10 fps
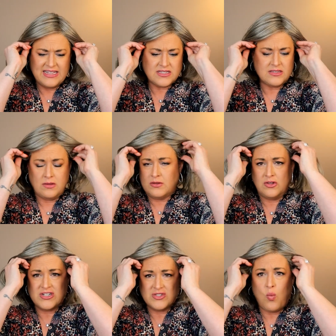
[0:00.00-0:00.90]
it
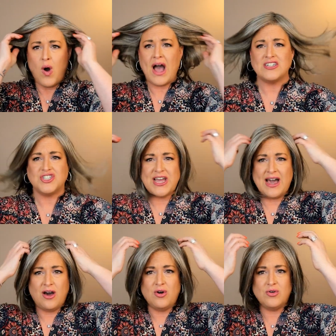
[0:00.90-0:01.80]
looks washed
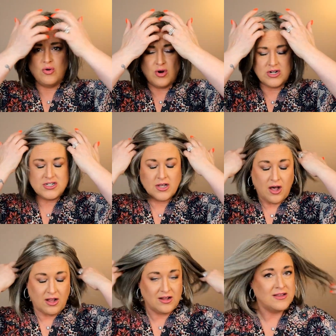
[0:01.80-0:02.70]
out or
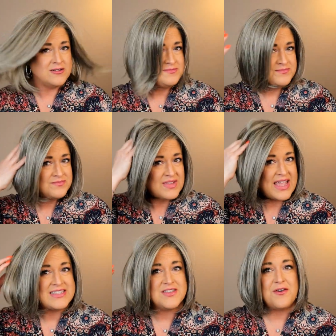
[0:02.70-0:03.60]
dull.
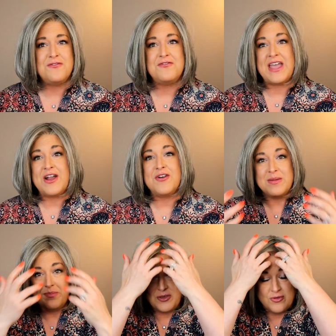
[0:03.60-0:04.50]
It's a
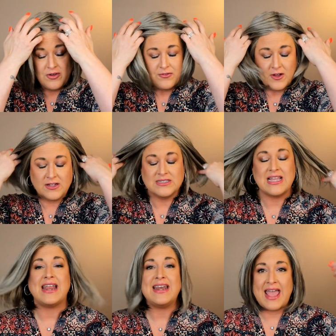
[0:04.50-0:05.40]
very beautiful,
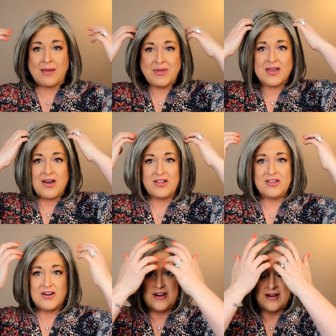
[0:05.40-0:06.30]
dynamic
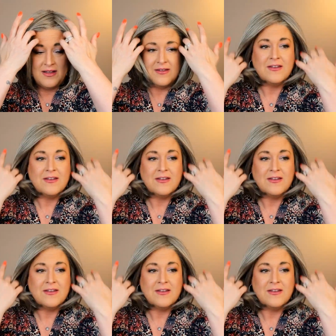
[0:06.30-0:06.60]
color.